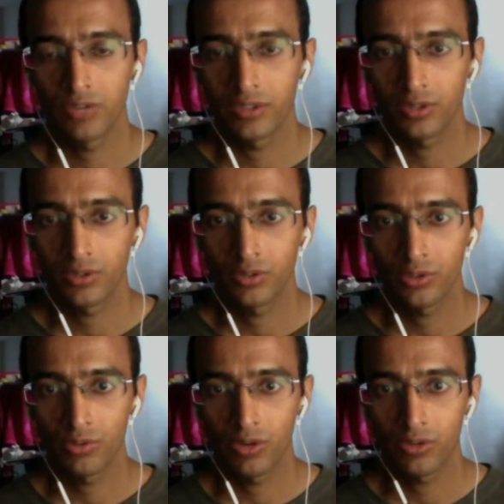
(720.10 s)
whether or
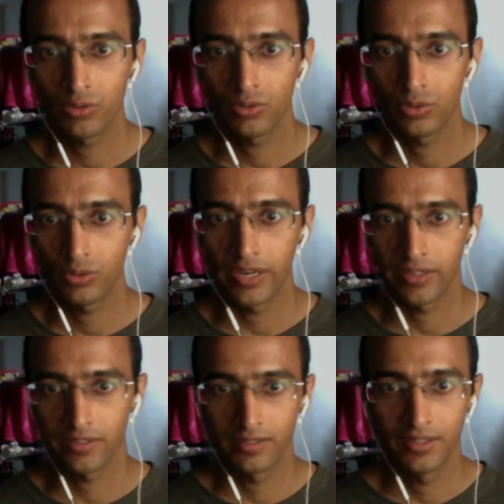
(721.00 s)
not you want to do
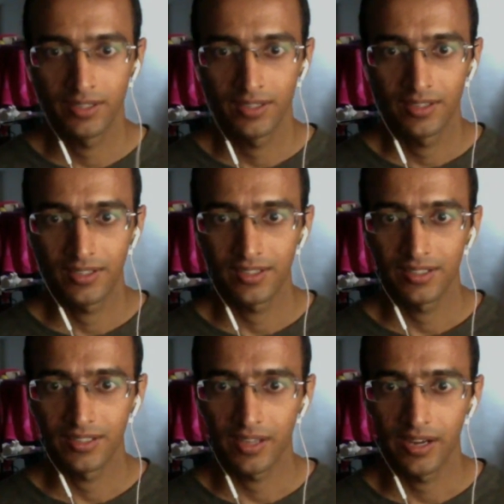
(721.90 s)
that.
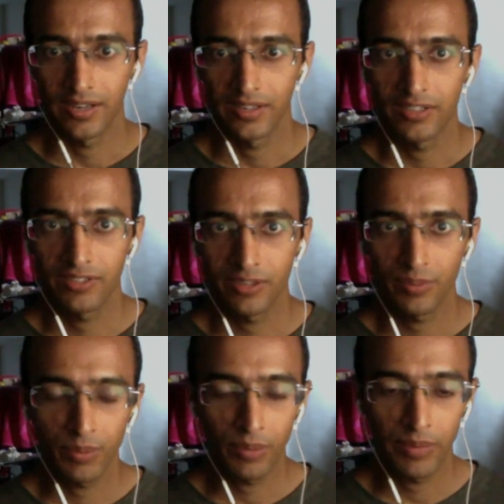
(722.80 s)
And the
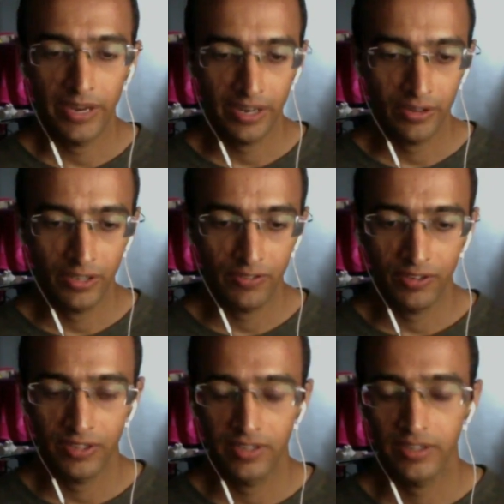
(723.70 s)
different people might have
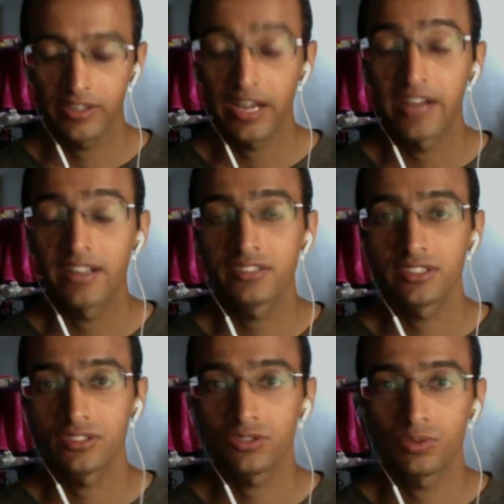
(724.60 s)
different
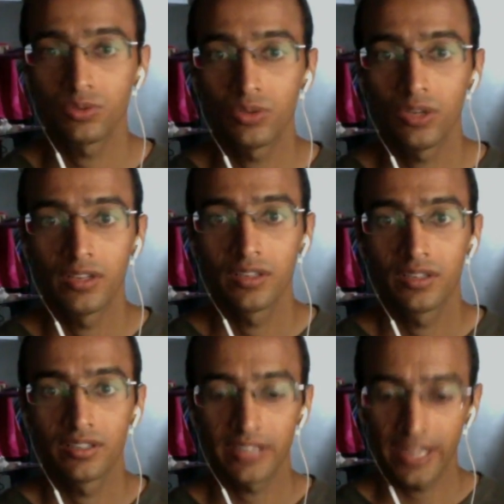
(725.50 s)
tendencies to
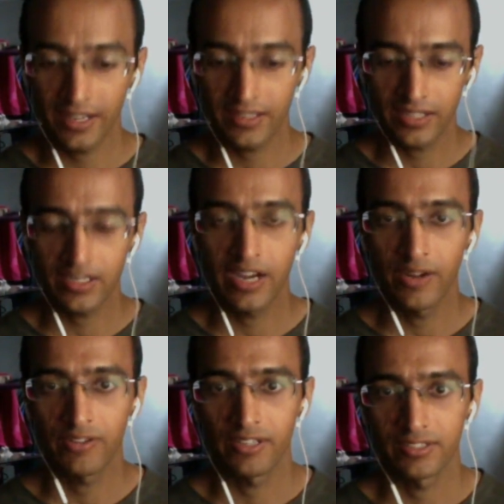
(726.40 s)
take that
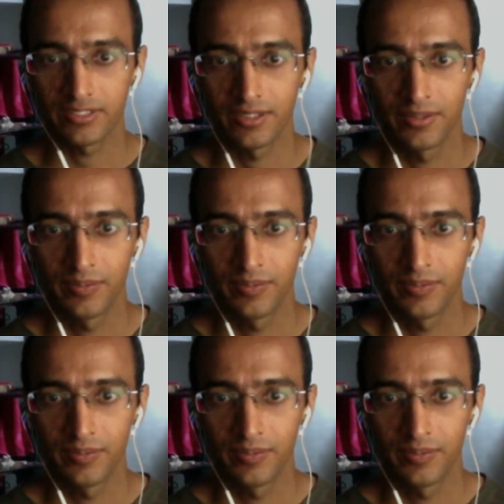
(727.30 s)
kind of risk.